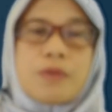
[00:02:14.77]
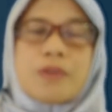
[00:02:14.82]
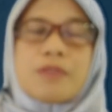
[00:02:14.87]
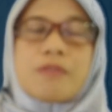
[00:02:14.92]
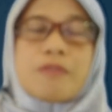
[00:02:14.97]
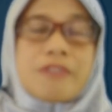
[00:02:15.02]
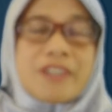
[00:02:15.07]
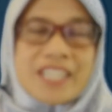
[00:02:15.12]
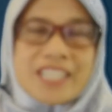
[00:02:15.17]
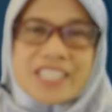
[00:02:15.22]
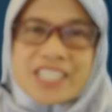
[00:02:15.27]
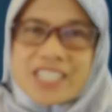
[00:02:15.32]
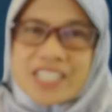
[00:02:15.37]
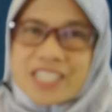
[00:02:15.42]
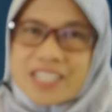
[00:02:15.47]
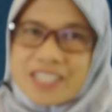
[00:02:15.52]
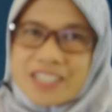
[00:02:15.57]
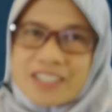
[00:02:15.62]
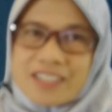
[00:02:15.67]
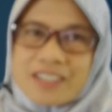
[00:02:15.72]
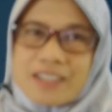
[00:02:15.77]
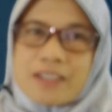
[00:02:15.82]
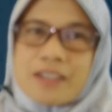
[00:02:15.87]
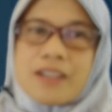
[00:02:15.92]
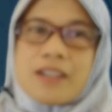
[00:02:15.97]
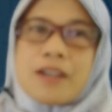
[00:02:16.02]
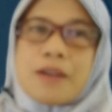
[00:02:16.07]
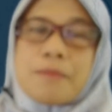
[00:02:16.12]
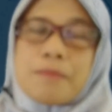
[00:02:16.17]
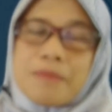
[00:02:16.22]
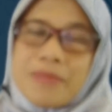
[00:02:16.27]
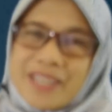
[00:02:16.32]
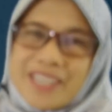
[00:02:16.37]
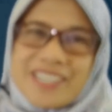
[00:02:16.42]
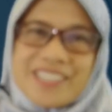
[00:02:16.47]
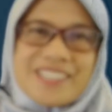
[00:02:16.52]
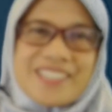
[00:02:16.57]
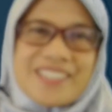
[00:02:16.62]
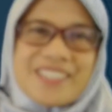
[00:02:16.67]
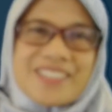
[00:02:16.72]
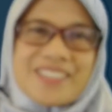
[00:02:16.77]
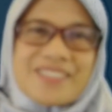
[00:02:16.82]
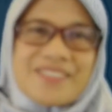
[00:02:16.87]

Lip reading: reach the place.